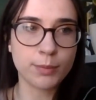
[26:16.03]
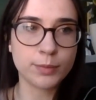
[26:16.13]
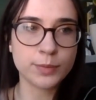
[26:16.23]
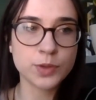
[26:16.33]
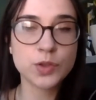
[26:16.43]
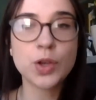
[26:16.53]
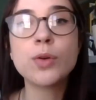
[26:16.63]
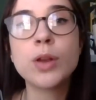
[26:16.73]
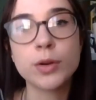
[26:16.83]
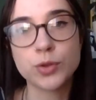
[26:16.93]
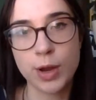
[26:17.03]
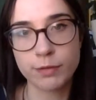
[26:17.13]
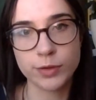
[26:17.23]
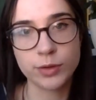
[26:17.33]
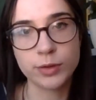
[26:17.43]
solo
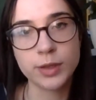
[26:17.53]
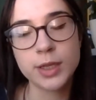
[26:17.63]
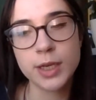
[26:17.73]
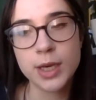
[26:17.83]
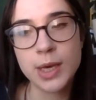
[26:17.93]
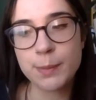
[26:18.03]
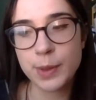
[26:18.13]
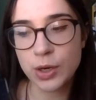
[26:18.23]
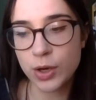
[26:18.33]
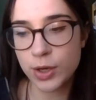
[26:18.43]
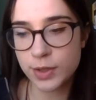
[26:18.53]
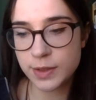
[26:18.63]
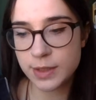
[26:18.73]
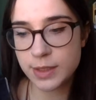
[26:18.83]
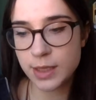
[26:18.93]
travel?
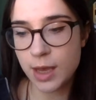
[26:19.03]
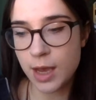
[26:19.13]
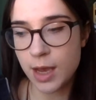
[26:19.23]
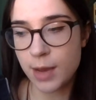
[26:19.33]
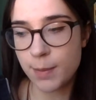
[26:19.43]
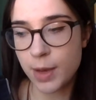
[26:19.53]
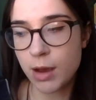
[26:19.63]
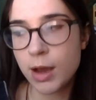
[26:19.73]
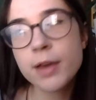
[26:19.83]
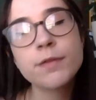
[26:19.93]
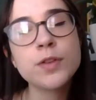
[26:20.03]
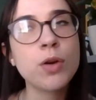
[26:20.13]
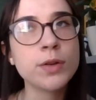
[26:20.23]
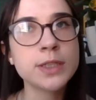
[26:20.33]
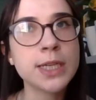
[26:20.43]
Because I've
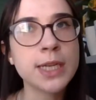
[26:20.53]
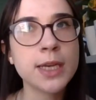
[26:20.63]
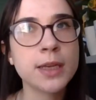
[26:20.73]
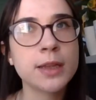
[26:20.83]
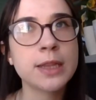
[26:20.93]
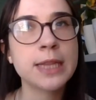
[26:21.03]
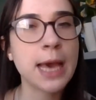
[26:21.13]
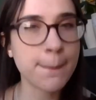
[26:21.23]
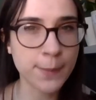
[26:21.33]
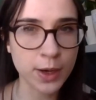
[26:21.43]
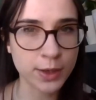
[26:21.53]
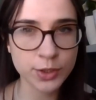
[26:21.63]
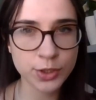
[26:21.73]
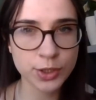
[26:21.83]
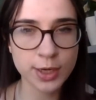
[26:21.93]
not done it that
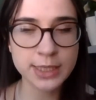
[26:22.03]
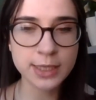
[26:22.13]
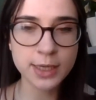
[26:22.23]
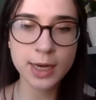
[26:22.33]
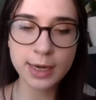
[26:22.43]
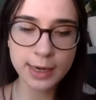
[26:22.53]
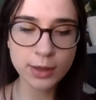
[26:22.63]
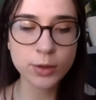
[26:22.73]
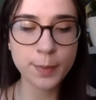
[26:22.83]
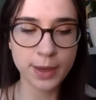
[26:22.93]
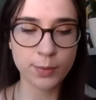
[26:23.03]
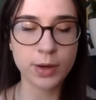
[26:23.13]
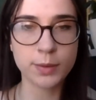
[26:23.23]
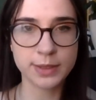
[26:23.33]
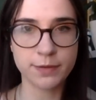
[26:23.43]
much. I did it a little bit when
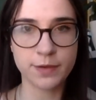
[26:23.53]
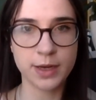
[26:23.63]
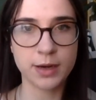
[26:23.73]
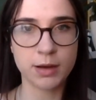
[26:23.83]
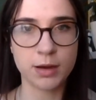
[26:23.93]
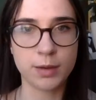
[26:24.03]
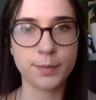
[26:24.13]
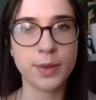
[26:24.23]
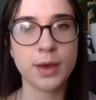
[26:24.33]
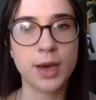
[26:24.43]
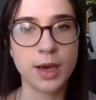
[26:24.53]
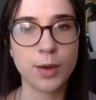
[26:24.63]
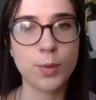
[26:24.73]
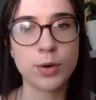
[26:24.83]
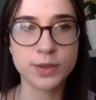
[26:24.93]
I was in Vietnam.
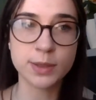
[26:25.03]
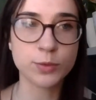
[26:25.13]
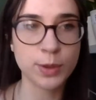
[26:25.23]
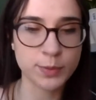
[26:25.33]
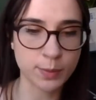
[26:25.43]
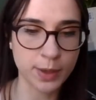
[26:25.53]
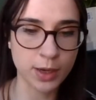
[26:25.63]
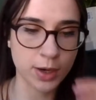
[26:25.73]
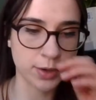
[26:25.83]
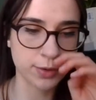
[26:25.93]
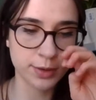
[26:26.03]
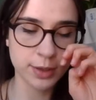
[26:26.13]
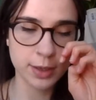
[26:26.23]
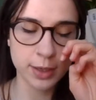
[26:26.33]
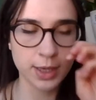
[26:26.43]
I went on some trips on my own.
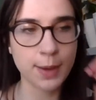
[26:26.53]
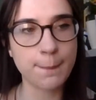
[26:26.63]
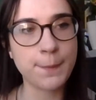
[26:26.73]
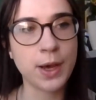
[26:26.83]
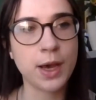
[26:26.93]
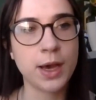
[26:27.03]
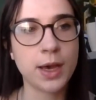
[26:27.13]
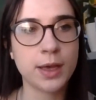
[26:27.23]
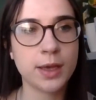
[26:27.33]
But